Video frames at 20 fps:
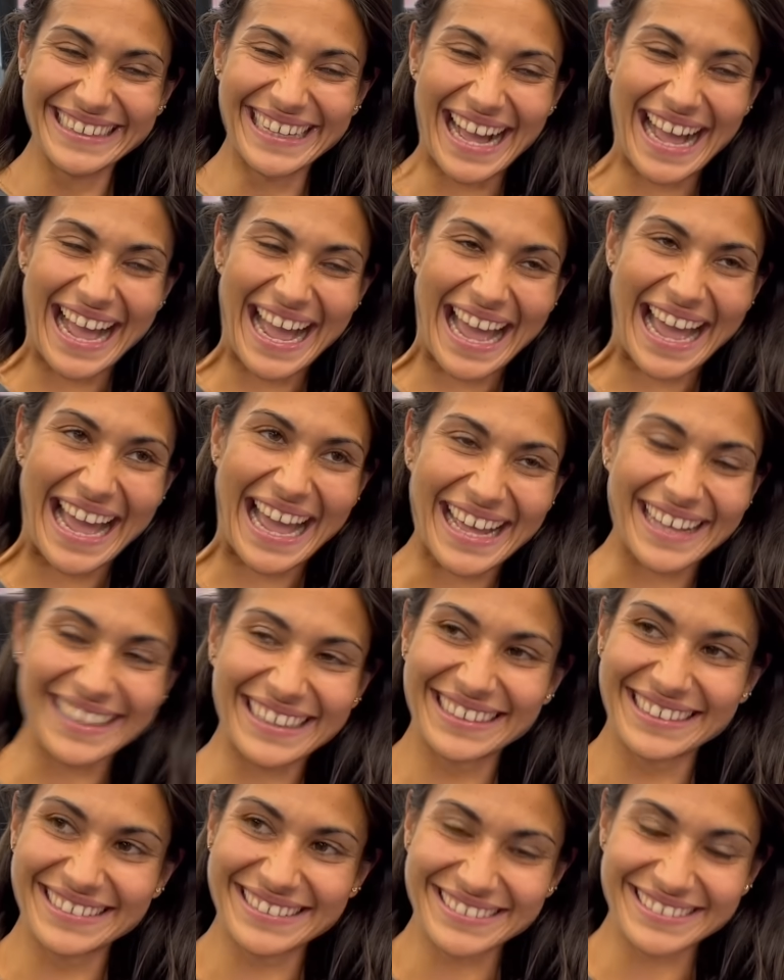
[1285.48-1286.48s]
Ah!
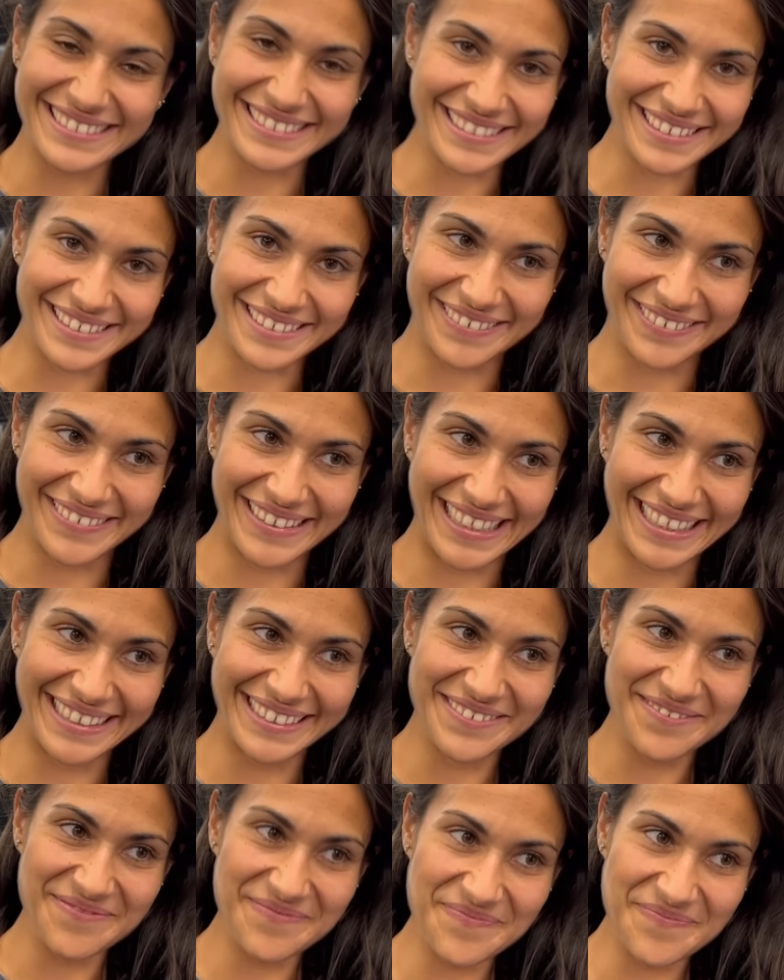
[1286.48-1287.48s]
Such
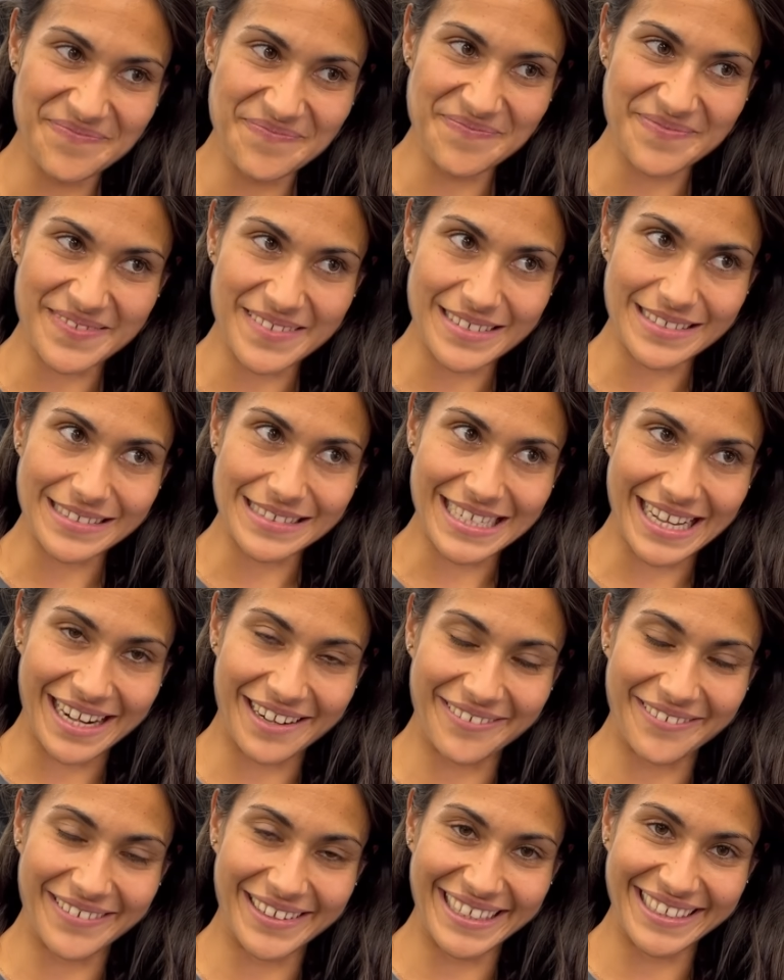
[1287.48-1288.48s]
clean lines. I
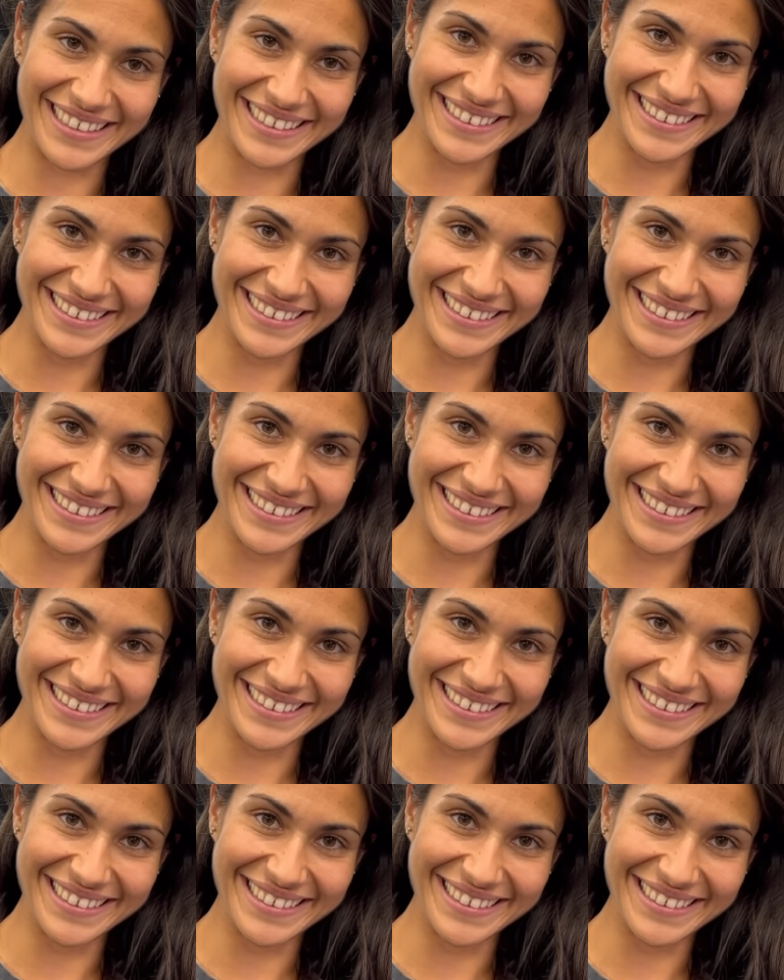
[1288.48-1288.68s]
cannot wait.